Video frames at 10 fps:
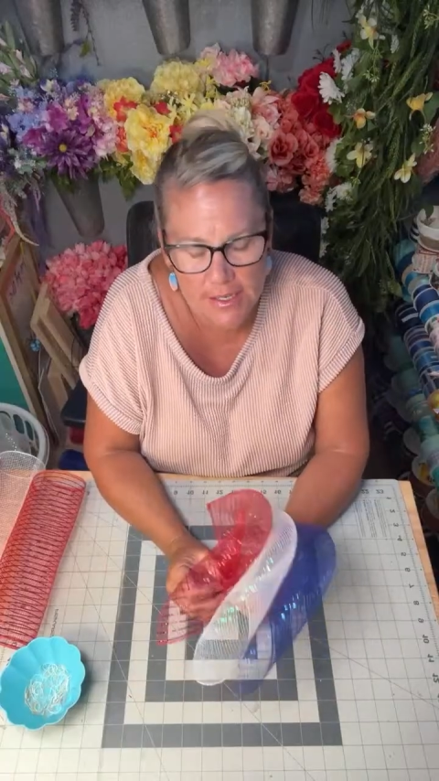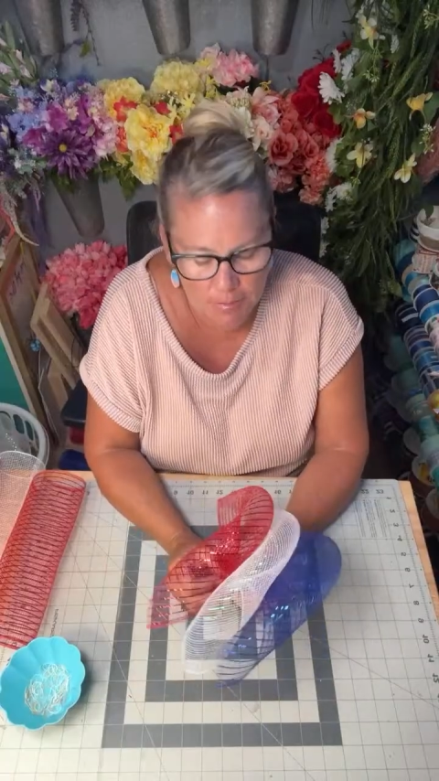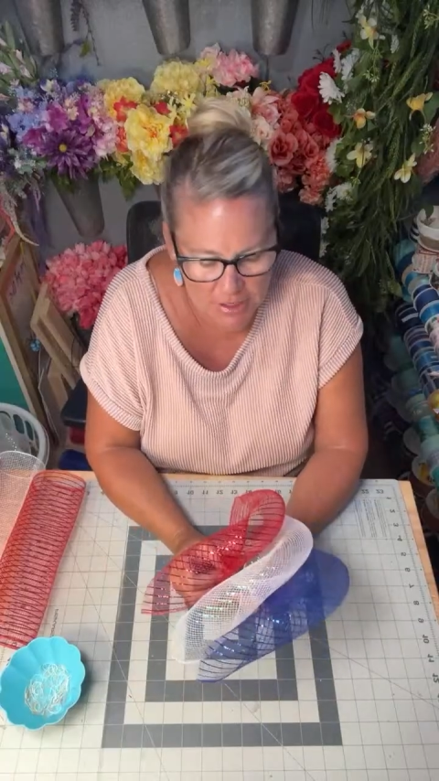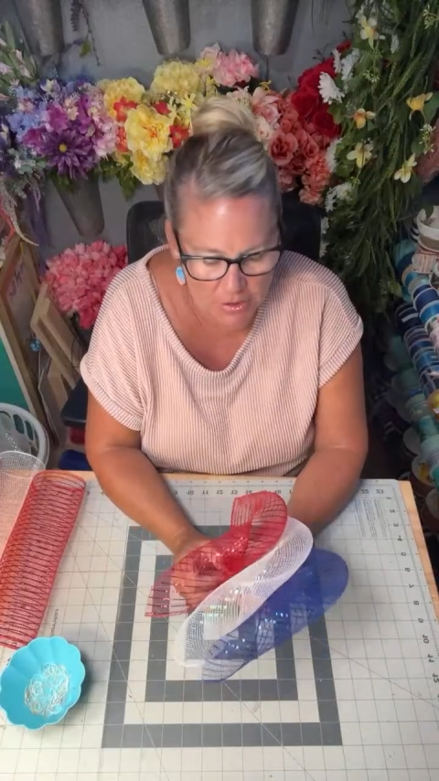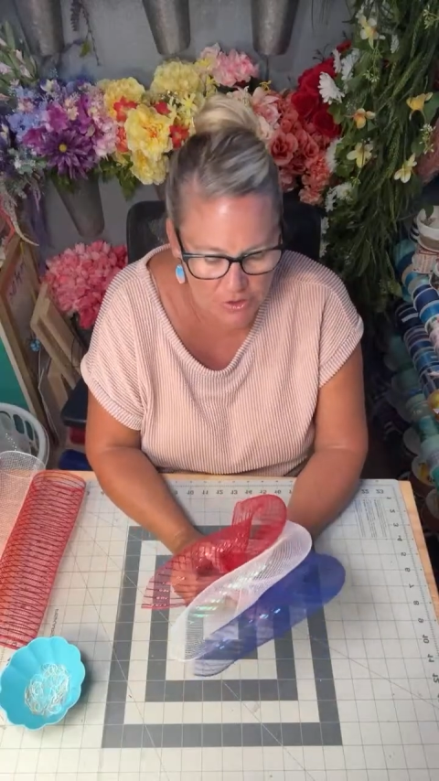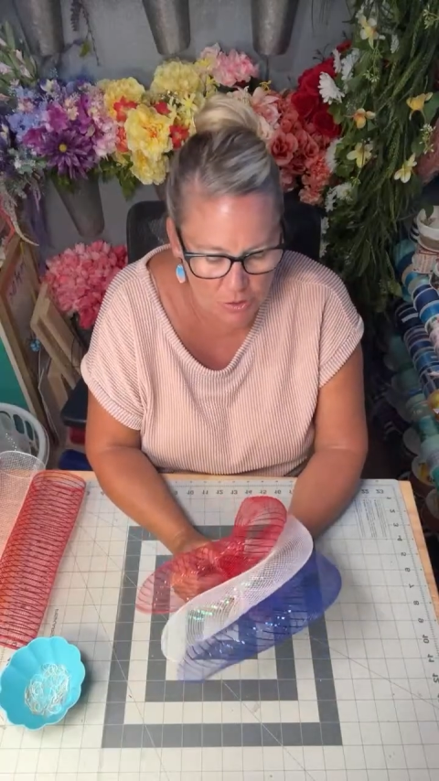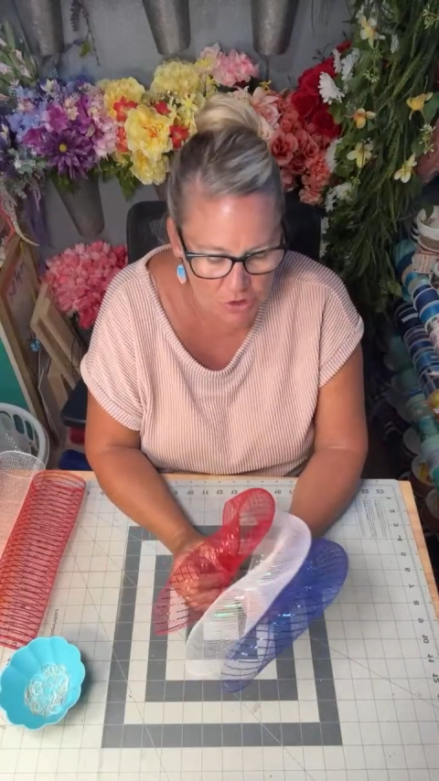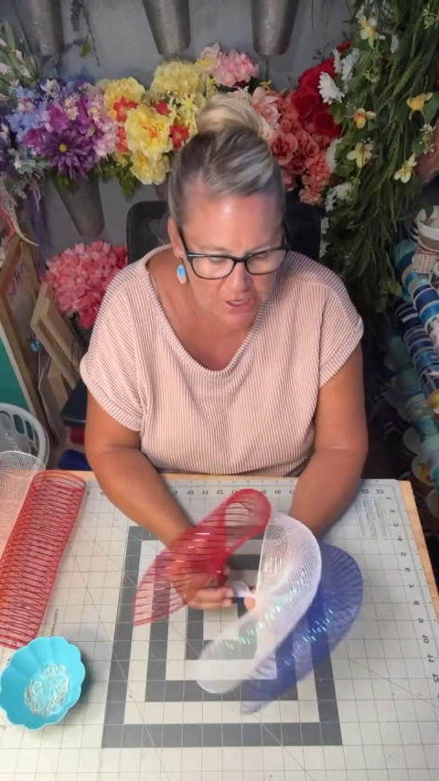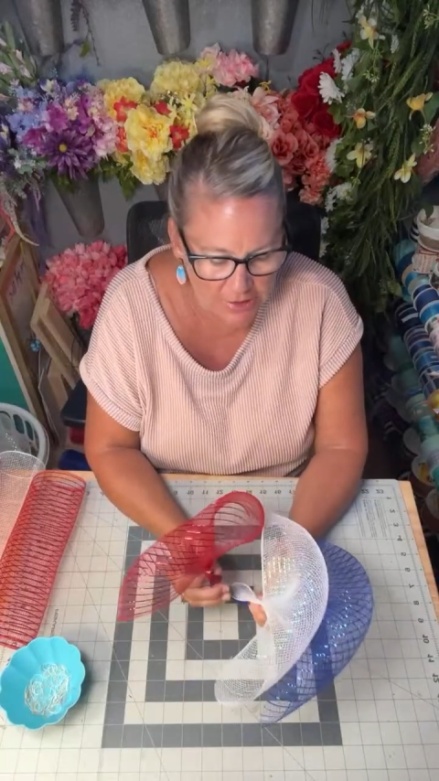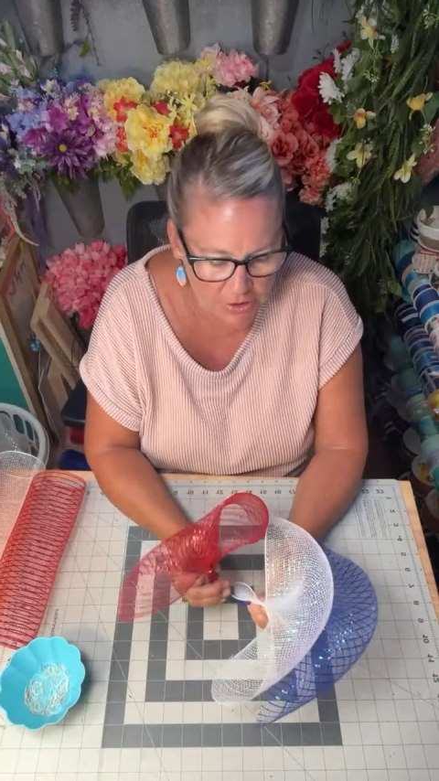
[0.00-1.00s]
on my YouTube
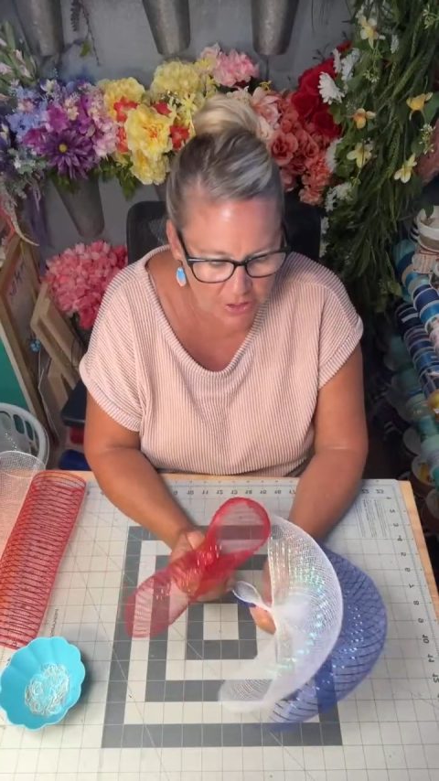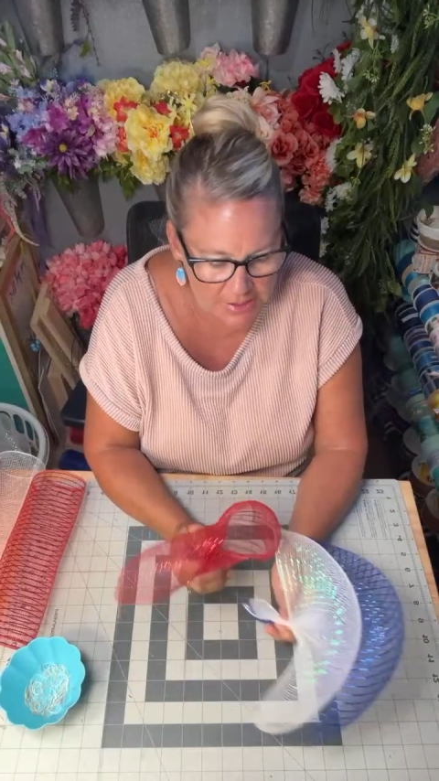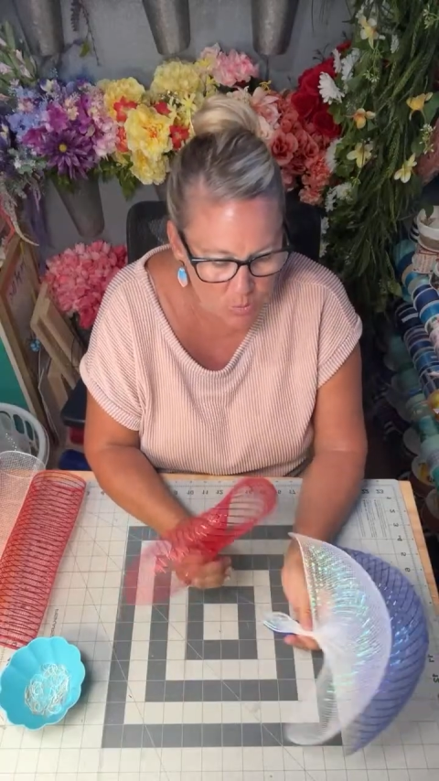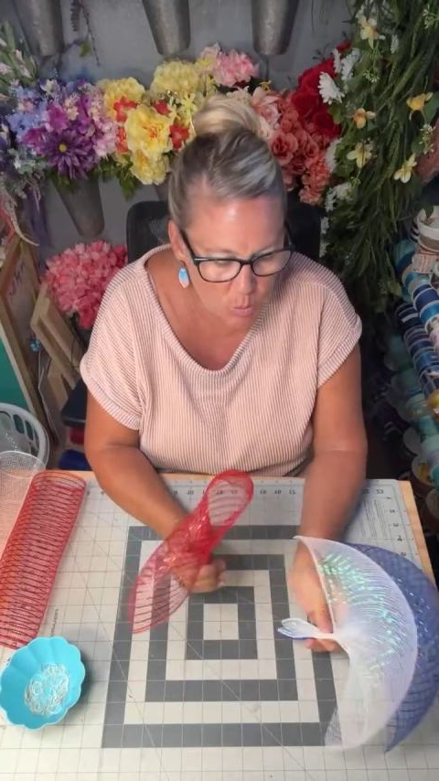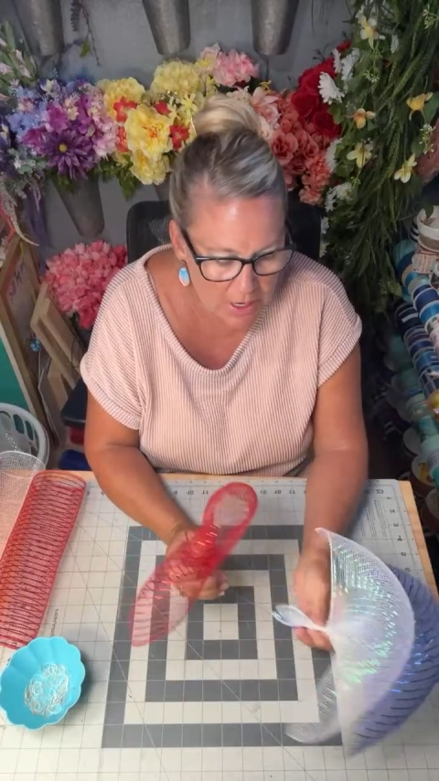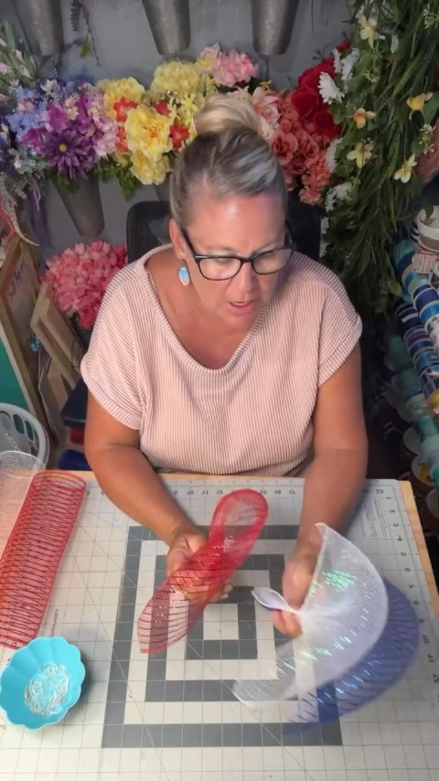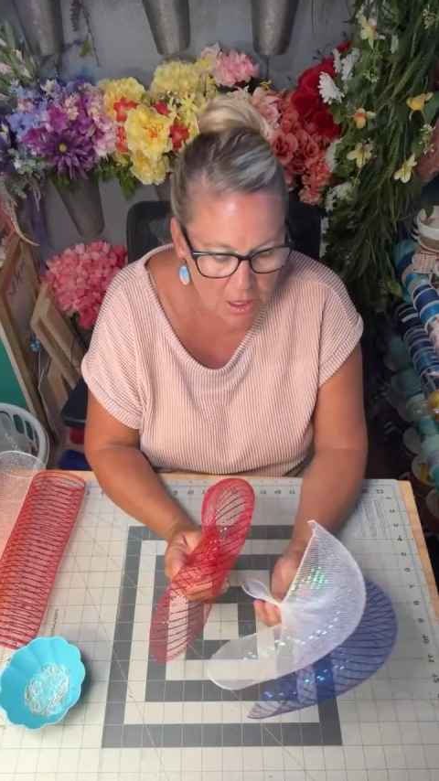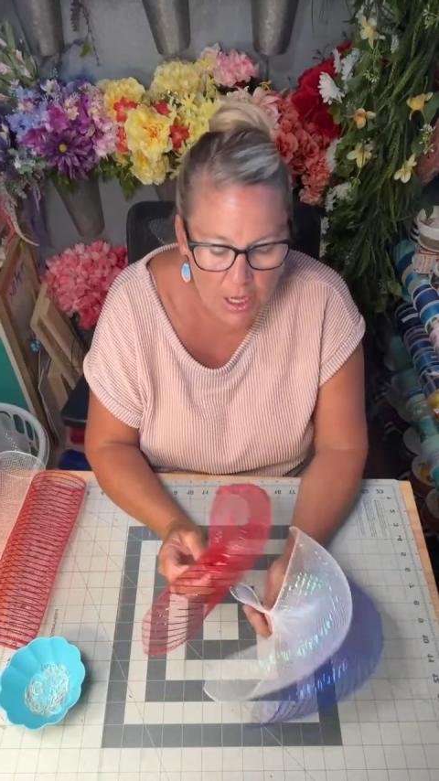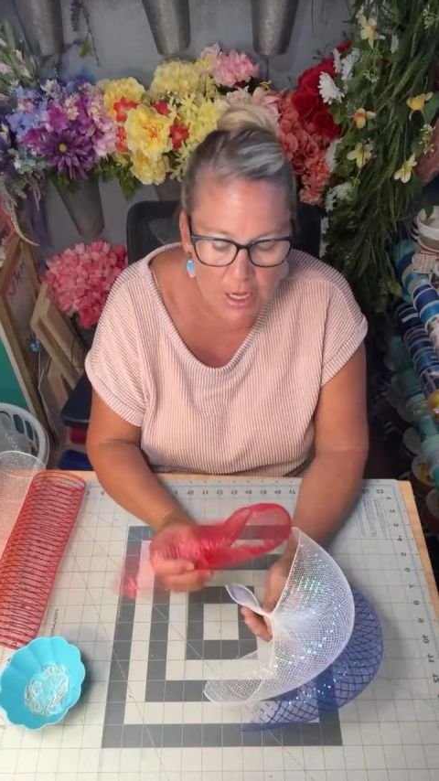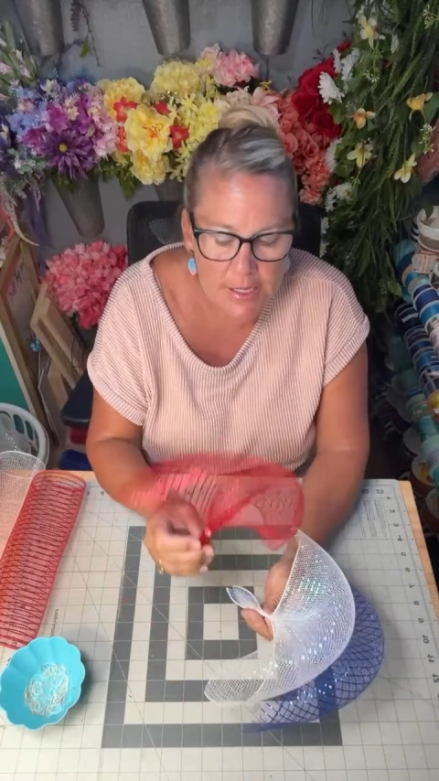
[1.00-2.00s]
channel as well.